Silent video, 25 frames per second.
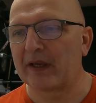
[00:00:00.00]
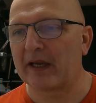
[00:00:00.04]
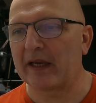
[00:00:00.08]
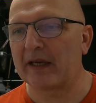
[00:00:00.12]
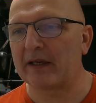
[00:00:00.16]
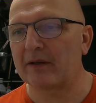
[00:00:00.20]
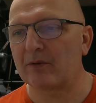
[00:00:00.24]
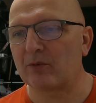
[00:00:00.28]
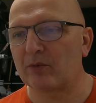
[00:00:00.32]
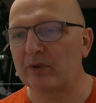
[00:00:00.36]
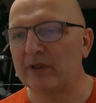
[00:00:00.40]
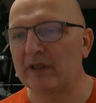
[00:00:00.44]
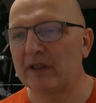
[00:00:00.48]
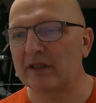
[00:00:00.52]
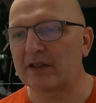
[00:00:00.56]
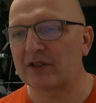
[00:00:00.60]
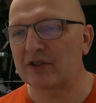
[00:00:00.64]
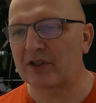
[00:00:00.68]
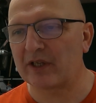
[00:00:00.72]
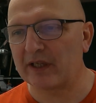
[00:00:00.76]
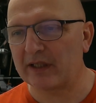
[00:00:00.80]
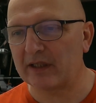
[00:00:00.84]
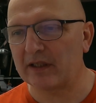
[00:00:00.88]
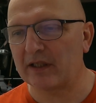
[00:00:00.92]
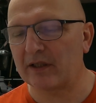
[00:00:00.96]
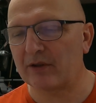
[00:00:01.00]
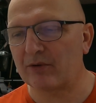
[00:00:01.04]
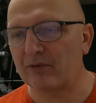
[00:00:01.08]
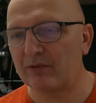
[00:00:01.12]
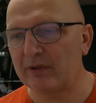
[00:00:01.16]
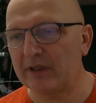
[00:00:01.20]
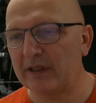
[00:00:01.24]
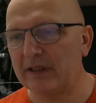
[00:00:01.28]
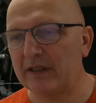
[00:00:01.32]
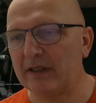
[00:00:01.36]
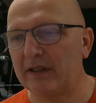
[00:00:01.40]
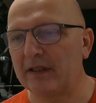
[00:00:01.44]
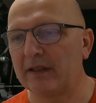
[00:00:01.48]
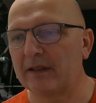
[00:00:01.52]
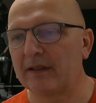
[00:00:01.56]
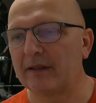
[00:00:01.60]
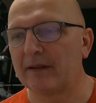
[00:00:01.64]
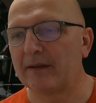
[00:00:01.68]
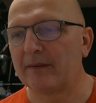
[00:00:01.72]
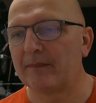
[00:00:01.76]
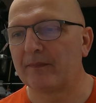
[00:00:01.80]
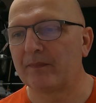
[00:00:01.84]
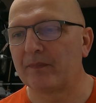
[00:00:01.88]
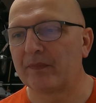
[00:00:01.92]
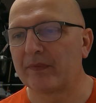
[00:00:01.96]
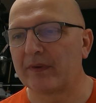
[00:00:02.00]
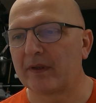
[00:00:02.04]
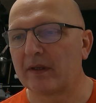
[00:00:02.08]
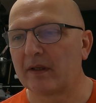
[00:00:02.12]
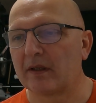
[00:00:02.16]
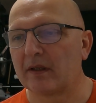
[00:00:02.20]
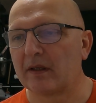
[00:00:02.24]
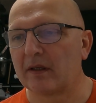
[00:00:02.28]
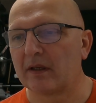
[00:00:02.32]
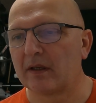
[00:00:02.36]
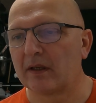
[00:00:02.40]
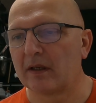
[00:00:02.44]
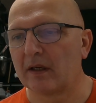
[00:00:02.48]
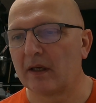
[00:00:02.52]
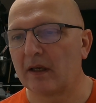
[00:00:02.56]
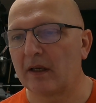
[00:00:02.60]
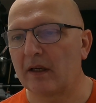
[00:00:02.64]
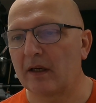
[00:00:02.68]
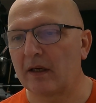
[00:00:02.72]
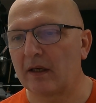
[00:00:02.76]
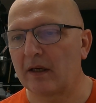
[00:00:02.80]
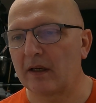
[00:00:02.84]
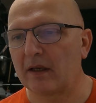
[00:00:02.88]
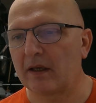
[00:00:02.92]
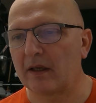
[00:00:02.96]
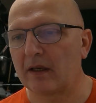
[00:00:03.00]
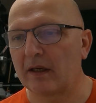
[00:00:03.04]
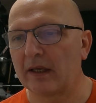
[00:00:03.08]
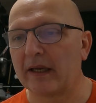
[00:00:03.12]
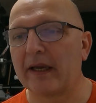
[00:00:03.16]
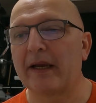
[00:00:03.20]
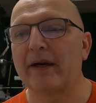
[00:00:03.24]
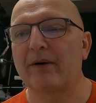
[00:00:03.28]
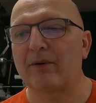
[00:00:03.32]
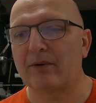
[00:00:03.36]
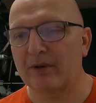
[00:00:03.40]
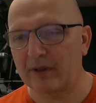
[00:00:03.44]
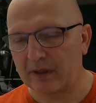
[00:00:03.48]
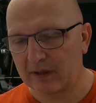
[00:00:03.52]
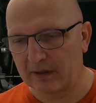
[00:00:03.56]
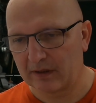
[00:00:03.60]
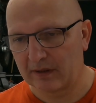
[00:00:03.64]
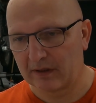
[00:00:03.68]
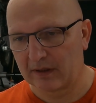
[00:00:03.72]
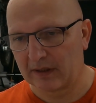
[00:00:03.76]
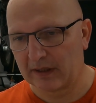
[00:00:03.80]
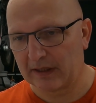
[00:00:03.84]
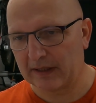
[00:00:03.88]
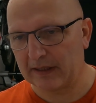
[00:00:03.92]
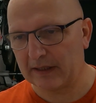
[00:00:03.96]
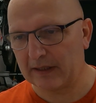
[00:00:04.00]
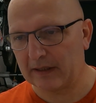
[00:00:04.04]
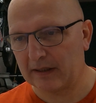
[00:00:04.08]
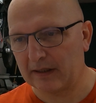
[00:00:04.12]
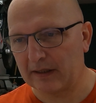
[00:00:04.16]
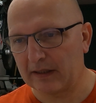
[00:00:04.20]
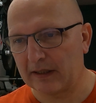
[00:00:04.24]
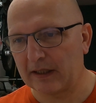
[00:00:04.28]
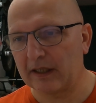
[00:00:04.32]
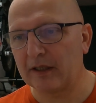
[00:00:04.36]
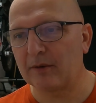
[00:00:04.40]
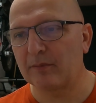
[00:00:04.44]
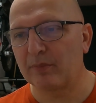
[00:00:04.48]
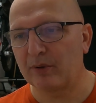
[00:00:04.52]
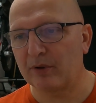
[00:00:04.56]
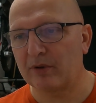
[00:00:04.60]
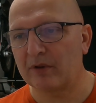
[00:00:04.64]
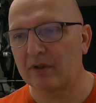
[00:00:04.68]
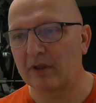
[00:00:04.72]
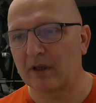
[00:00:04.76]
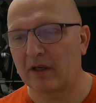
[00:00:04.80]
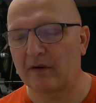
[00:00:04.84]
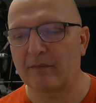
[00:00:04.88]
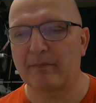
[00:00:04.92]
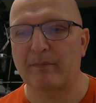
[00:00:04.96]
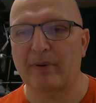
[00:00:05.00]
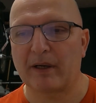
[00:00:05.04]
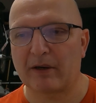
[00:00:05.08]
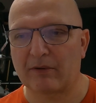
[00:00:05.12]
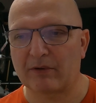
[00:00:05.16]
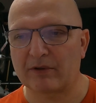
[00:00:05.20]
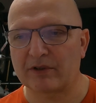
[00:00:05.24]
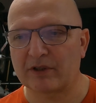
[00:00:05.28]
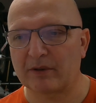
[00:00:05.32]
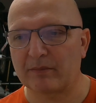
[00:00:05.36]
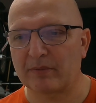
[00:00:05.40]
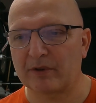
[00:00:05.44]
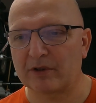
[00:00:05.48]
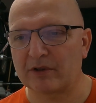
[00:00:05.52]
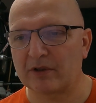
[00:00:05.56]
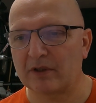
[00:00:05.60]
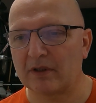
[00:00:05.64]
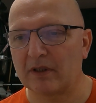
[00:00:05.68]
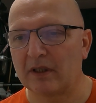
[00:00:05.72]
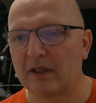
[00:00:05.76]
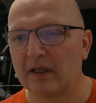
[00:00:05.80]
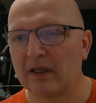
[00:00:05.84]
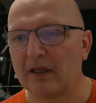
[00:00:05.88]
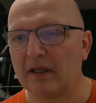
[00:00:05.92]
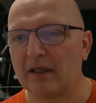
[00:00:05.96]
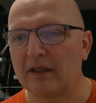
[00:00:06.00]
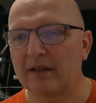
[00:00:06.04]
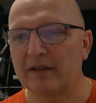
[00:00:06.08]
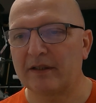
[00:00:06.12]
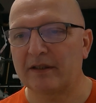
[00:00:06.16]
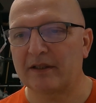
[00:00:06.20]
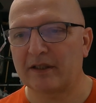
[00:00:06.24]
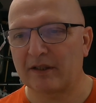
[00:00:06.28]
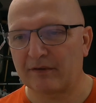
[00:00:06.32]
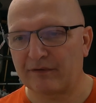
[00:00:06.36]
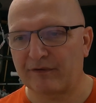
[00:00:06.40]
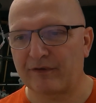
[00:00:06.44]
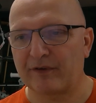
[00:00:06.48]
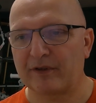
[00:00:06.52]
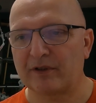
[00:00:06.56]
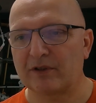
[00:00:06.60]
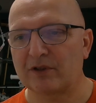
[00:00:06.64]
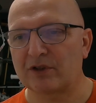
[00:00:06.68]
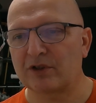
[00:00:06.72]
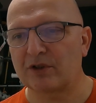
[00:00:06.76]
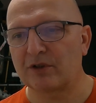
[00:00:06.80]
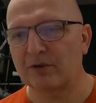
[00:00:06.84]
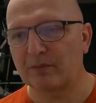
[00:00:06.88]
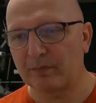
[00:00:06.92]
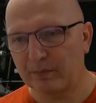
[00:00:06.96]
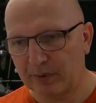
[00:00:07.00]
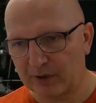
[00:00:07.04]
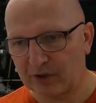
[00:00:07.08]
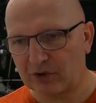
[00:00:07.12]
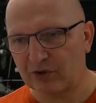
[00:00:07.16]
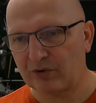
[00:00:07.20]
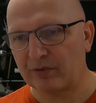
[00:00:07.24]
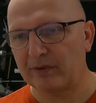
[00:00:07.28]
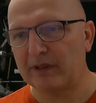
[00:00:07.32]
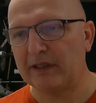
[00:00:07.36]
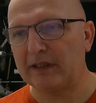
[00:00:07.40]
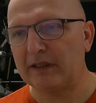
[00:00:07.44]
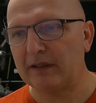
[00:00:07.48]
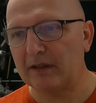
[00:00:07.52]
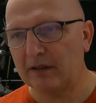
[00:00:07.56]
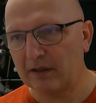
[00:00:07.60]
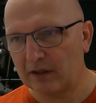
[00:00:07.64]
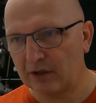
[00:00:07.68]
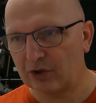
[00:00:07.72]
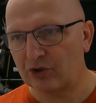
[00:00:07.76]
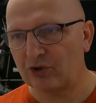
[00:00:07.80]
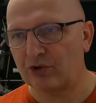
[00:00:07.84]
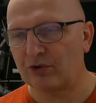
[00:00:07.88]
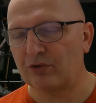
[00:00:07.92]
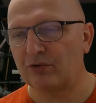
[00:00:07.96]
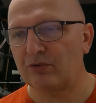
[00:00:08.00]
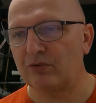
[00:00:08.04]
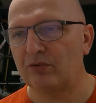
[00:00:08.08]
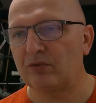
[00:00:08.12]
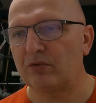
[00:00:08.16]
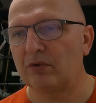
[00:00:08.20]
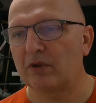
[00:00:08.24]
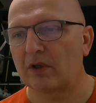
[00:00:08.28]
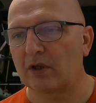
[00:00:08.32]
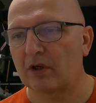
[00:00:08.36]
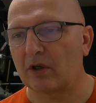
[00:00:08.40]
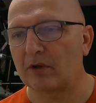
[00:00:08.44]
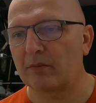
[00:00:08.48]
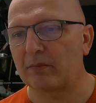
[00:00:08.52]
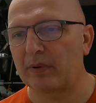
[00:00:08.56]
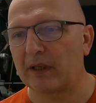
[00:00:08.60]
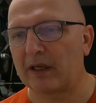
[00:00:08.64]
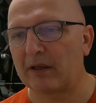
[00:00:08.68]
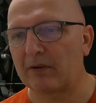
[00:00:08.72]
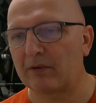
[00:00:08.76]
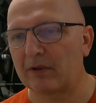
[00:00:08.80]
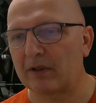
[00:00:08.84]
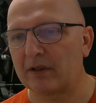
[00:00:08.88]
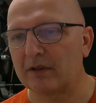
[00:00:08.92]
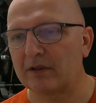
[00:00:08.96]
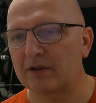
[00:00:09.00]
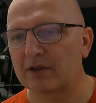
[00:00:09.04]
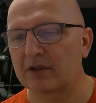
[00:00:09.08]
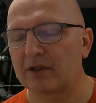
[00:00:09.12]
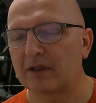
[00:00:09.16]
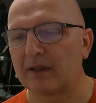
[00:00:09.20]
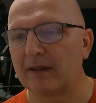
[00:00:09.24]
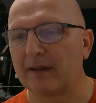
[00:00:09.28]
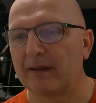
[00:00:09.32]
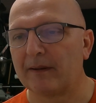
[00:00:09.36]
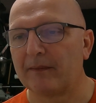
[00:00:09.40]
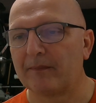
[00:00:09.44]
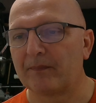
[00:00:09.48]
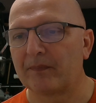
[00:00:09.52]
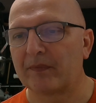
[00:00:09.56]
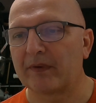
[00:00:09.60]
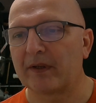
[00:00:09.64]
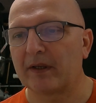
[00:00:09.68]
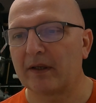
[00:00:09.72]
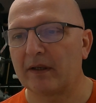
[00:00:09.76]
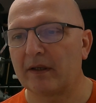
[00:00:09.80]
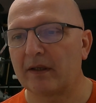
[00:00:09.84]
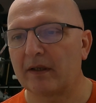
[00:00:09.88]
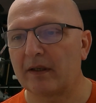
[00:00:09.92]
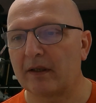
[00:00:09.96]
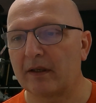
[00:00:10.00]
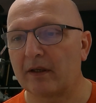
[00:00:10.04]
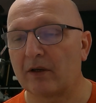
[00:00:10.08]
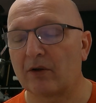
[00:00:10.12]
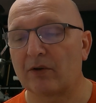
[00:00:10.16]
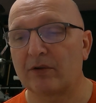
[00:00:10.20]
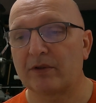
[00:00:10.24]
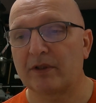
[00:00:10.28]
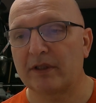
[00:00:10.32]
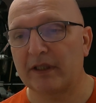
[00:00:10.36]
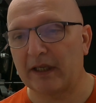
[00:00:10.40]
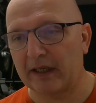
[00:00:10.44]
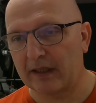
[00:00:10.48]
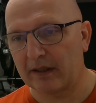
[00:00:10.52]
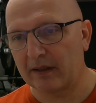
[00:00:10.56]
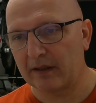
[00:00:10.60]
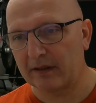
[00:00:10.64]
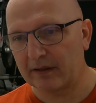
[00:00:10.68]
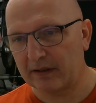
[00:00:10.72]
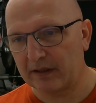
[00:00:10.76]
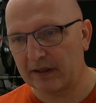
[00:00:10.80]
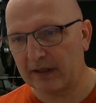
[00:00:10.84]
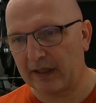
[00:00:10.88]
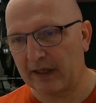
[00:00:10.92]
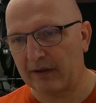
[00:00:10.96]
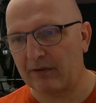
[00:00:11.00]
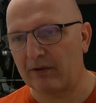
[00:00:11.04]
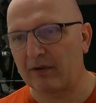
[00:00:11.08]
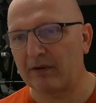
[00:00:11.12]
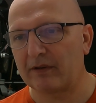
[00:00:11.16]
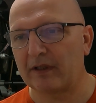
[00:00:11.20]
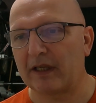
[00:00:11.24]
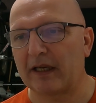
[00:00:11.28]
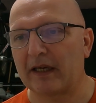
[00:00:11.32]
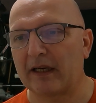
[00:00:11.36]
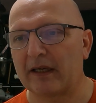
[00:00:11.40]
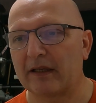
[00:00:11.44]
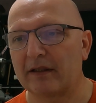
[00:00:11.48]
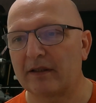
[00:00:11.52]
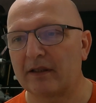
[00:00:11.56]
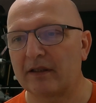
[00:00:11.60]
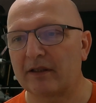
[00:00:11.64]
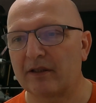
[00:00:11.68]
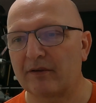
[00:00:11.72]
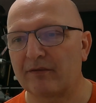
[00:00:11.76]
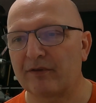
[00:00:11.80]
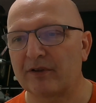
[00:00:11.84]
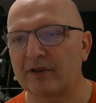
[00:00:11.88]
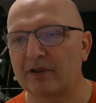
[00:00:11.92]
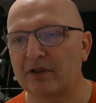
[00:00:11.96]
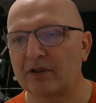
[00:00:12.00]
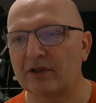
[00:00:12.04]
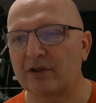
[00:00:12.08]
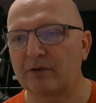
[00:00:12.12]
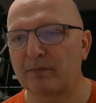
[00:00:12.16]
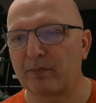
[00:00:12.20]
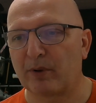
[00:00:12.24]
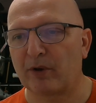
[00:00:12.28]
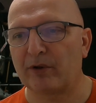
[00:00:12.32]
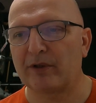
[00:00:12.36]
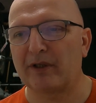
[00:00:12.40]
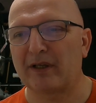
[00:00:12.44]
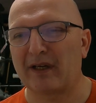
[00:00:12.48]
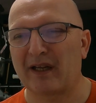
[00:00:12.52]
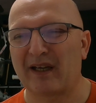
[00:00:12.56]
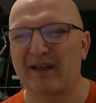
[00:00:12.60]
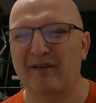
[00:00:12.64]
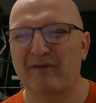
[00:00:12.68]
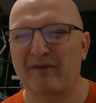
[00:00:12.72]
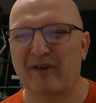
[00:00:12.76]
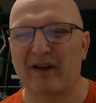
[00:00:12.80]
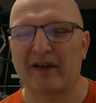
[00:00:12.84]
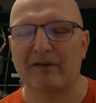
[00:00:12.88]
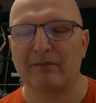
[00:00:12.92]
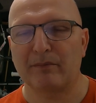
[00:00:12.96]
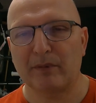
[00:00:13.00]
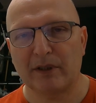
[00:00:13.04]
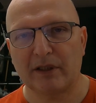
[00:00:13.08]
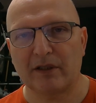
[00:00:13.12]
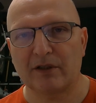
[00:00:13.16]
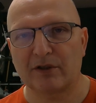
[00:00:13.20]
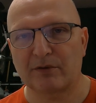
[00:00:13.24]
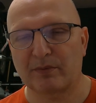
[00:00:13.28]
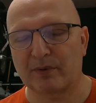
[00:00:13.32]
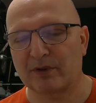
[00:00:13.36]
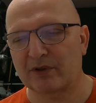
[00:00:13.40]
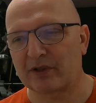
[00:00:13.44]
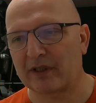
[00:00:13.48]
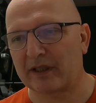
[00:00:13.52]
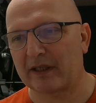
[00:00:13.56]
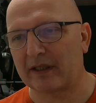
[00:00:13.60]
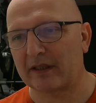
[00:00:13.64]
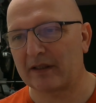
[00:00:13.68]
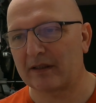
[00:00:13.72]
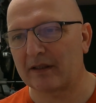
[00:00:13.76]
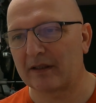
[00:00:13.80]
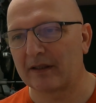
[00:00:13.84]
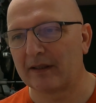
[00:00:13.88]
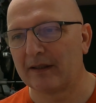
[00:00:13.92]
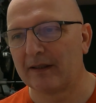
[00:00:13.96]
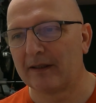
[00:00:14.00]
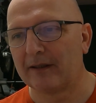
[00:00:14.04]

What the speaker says: and with a 10-degree error in input of powder temperature, the difference between the two gunpowders, or the error there, the difference is 0.95 meters per second.